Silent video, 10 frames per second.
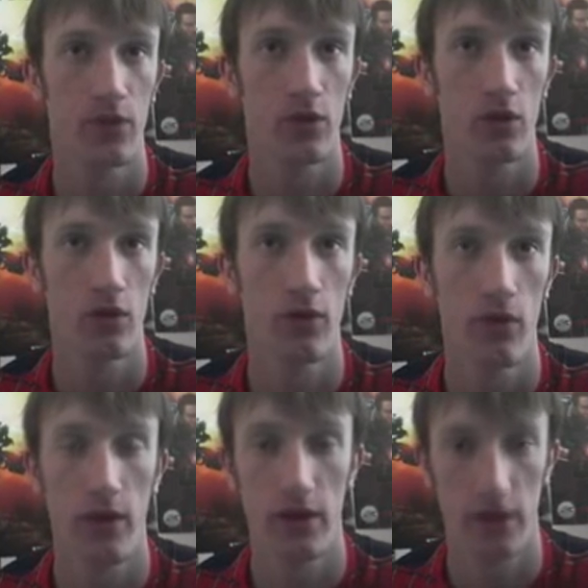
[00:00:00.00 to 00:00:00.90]
cover
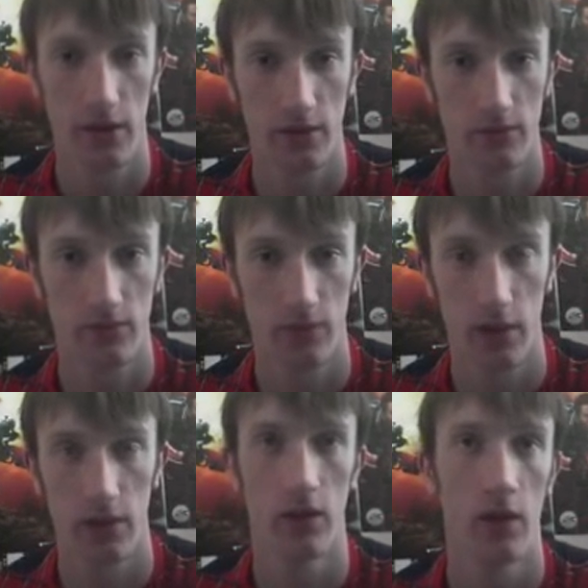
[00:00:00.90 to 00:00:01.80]
anything.
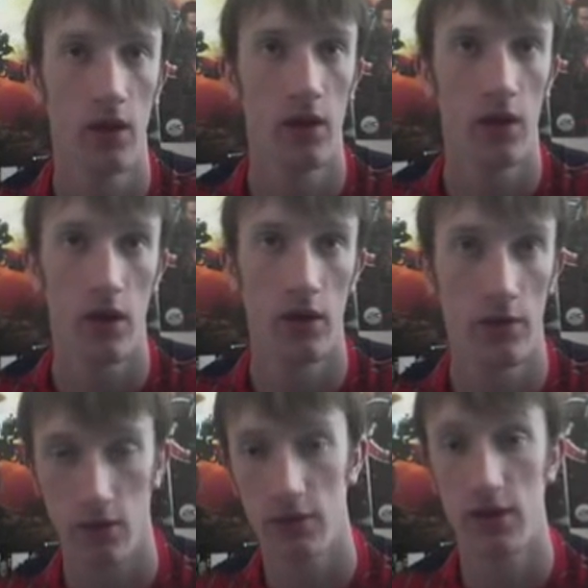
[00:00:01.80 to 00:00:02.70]
Like
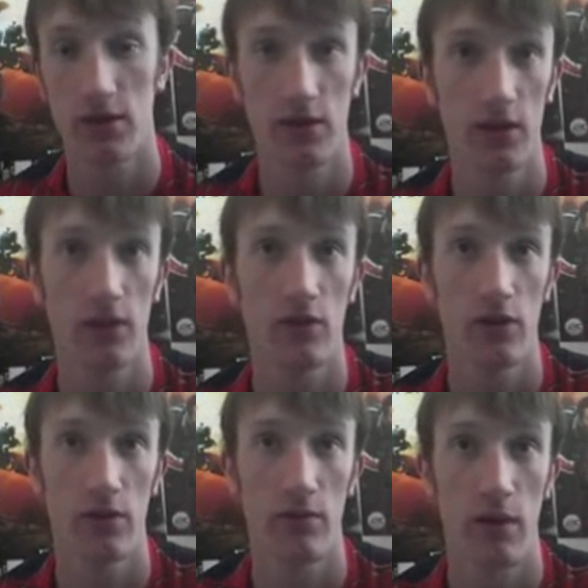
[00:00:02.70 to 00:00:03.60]
on Destiny, you've got
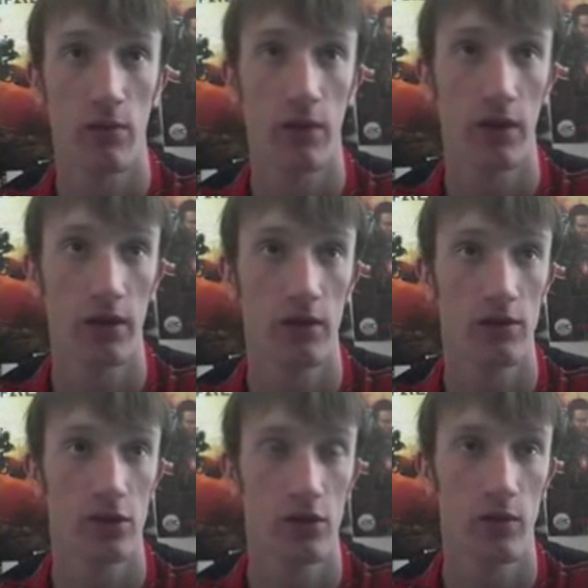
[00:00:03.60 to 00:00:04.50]
your map up here,
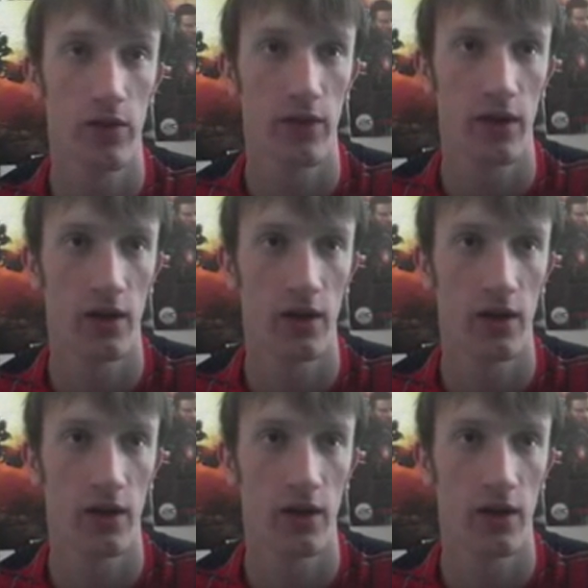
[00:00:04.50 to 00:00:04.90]
so you don't want it there.